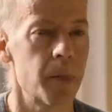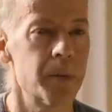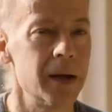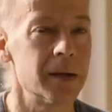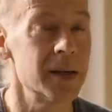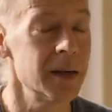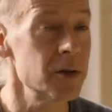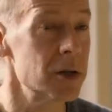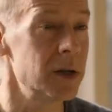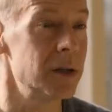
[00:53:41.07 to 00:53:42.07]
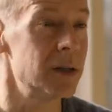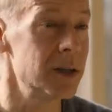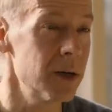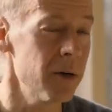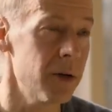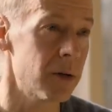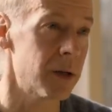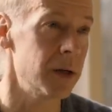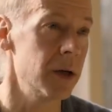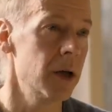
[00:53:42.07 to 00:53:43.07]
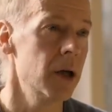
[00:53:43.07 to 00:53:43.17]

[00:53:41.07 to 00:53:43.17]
pay attention interiorly